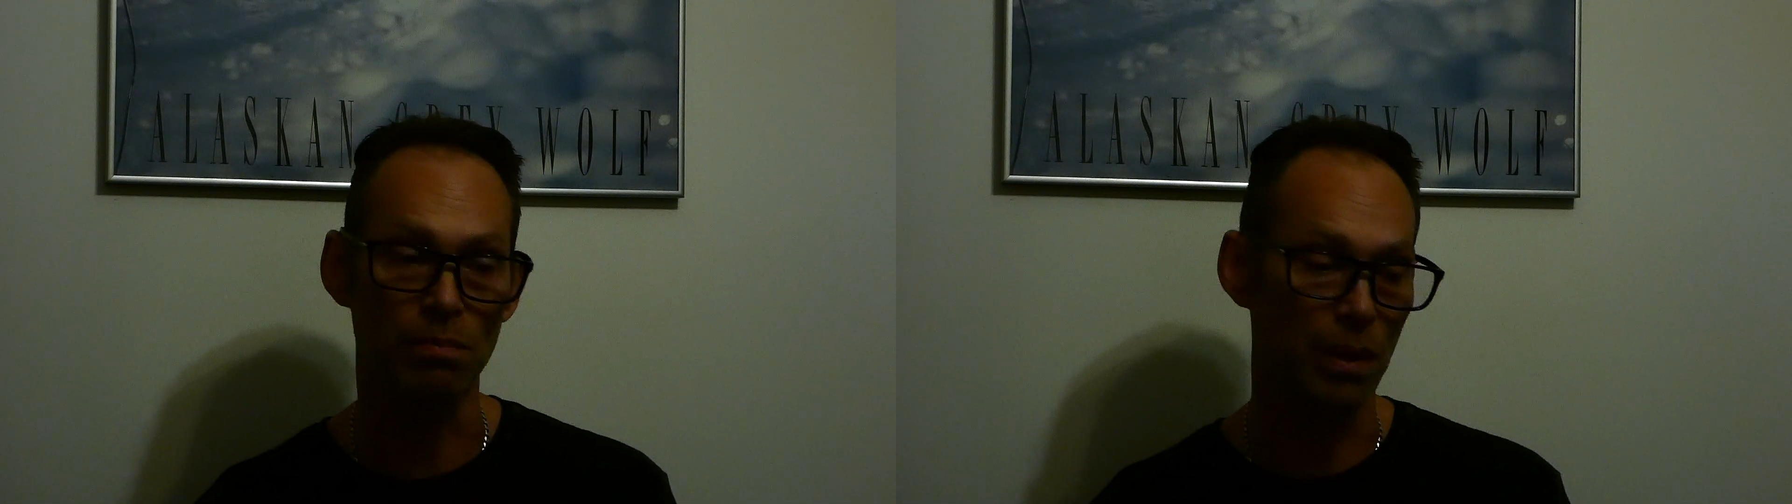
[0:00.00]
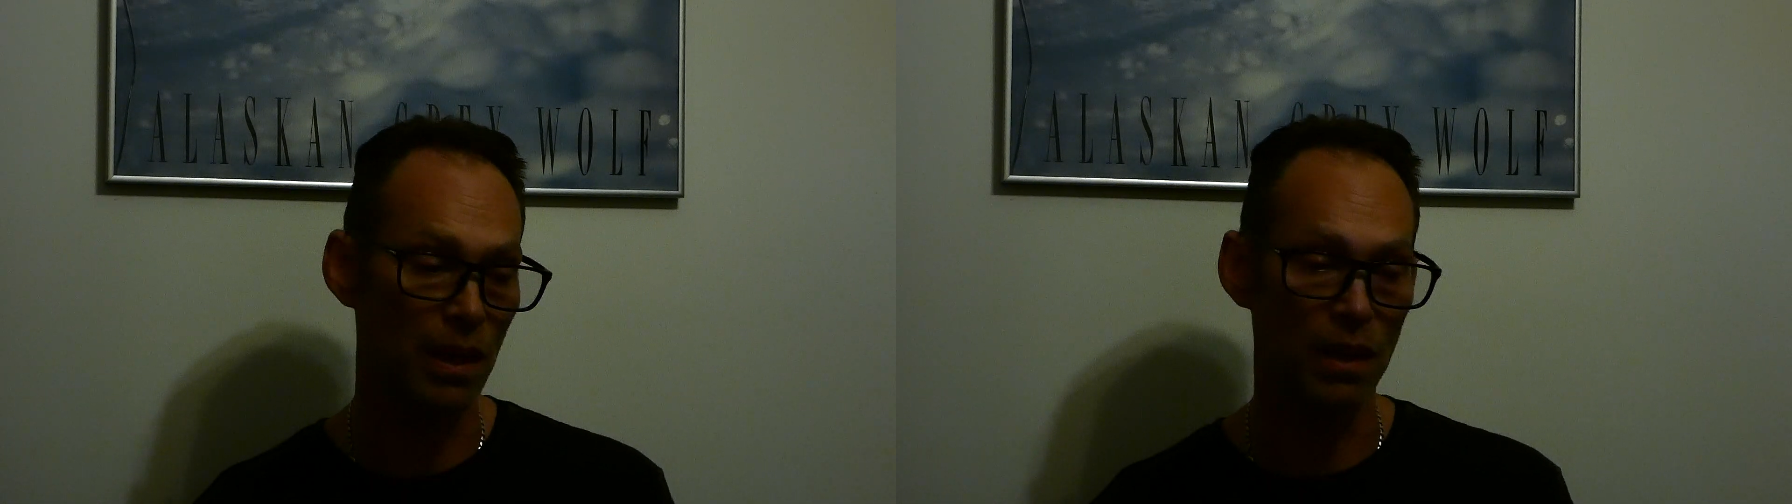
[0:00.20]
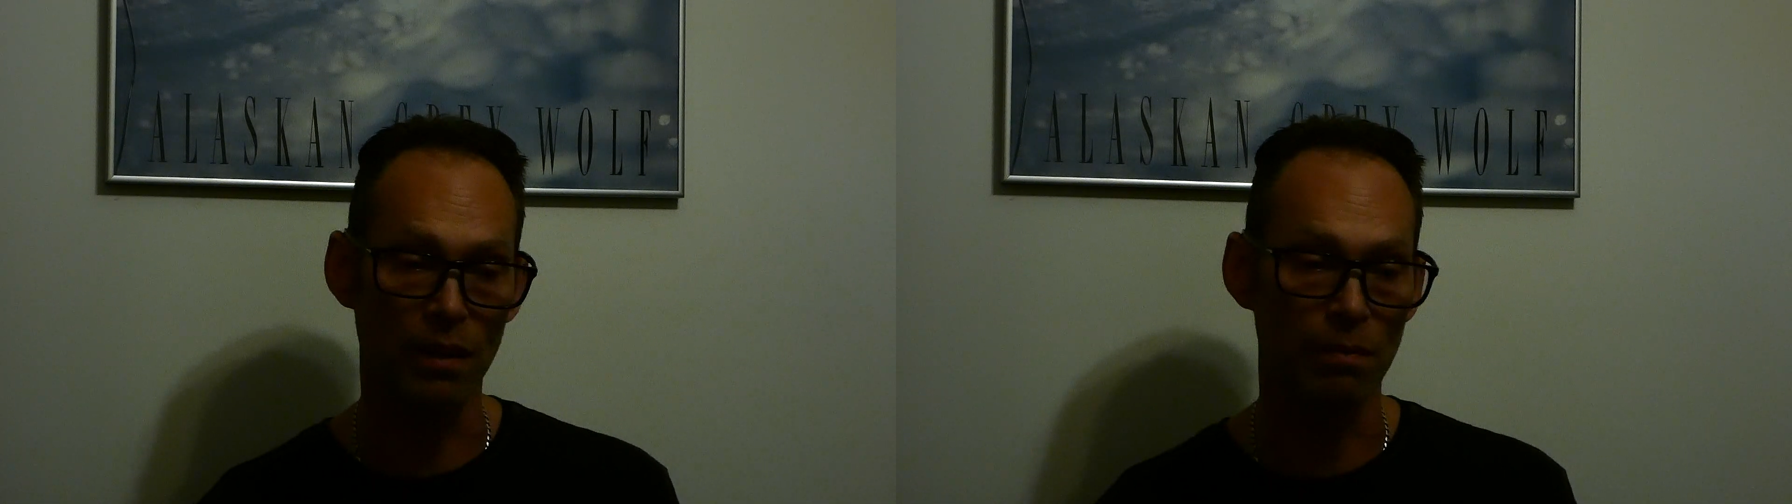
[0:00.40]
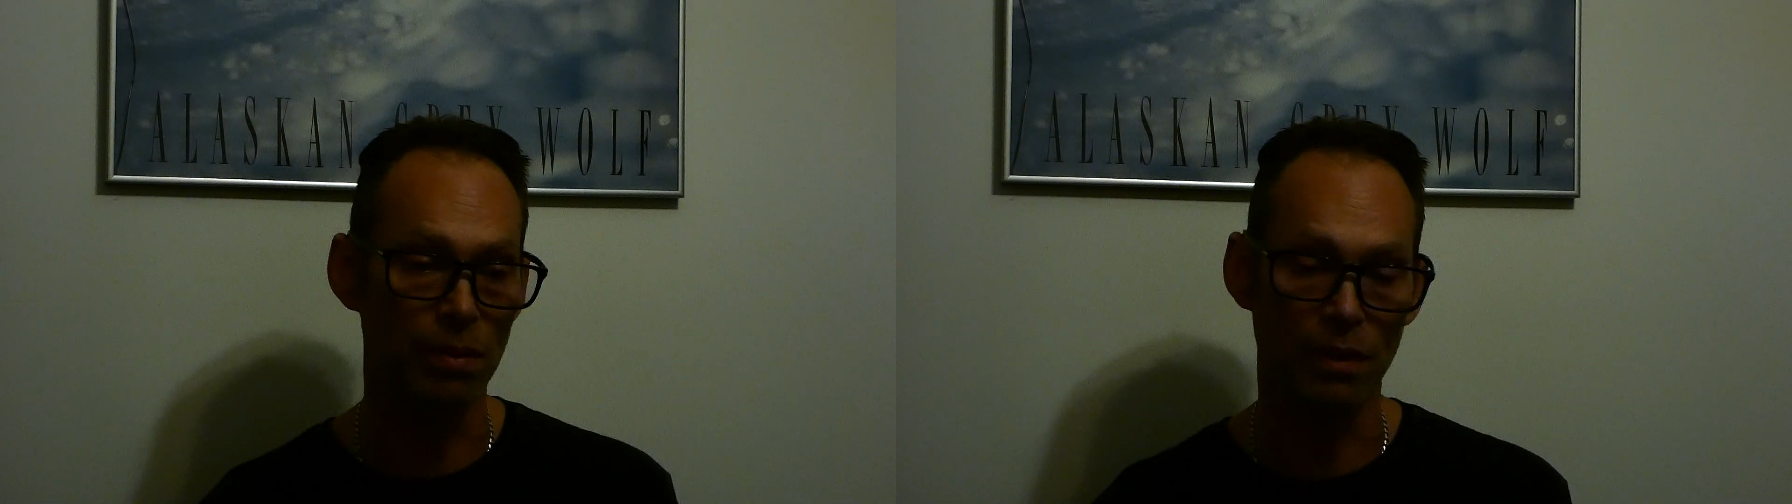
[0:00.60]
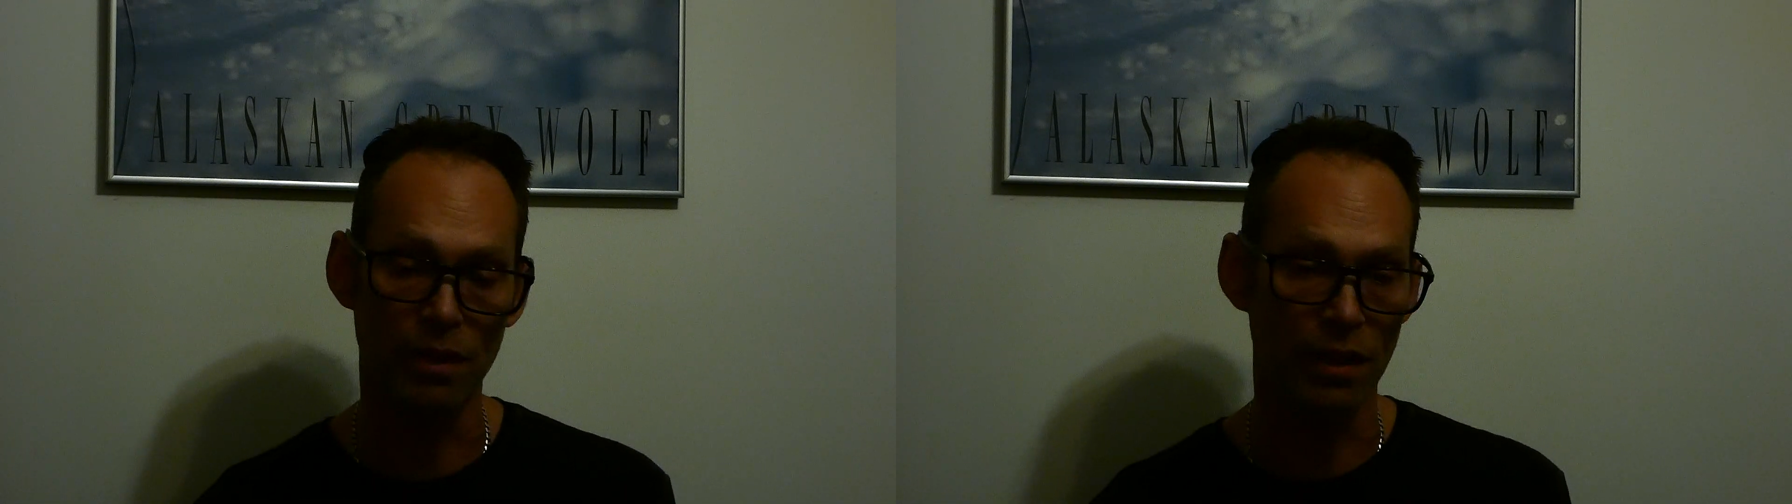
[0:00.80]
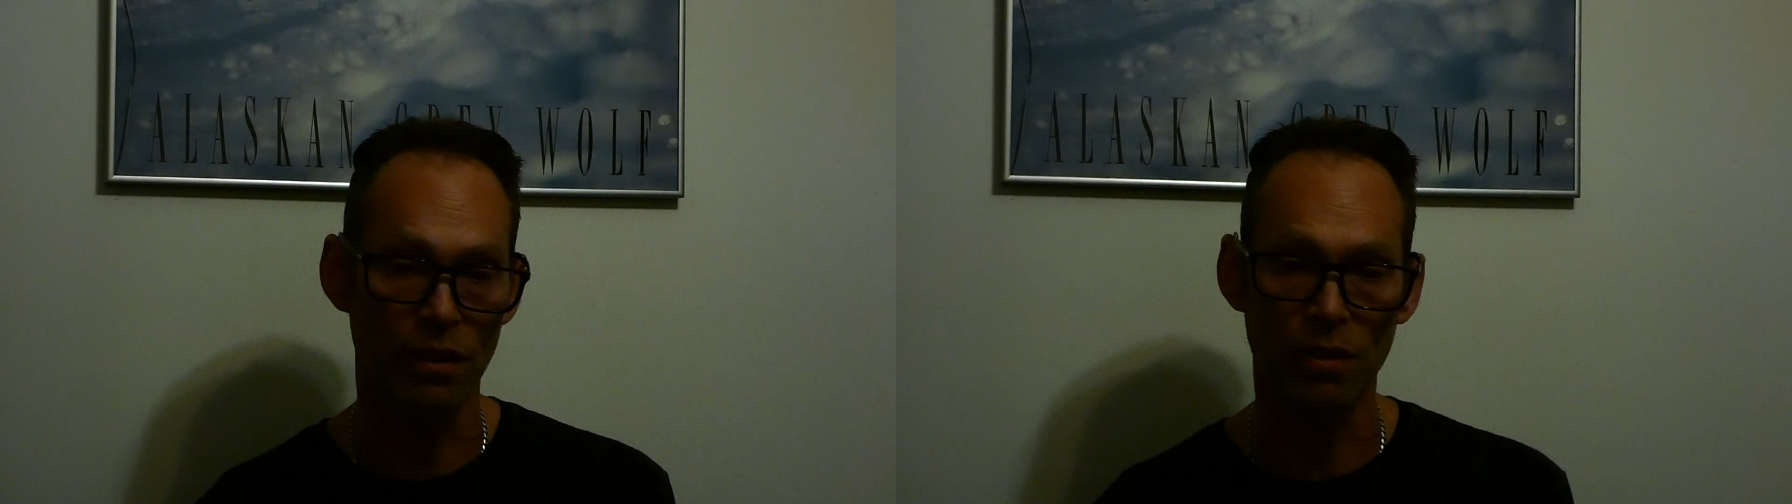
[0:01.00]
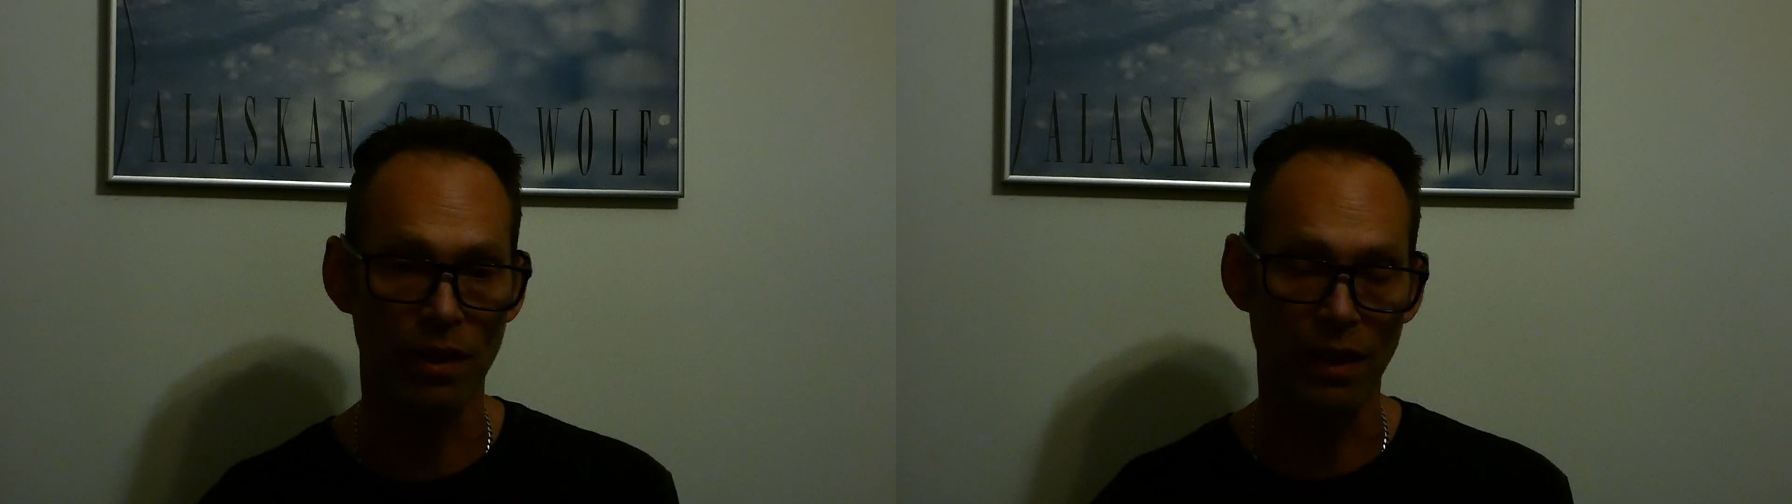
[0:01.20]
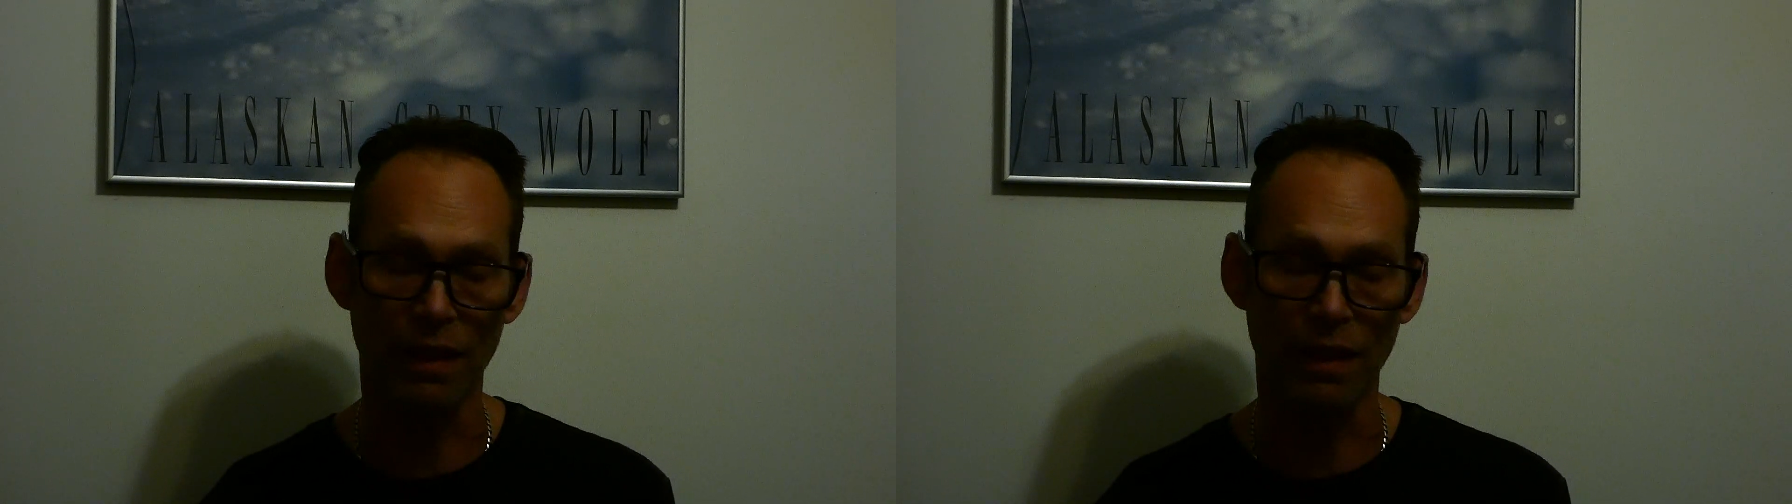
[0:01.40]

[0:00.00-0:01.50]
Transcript: you know,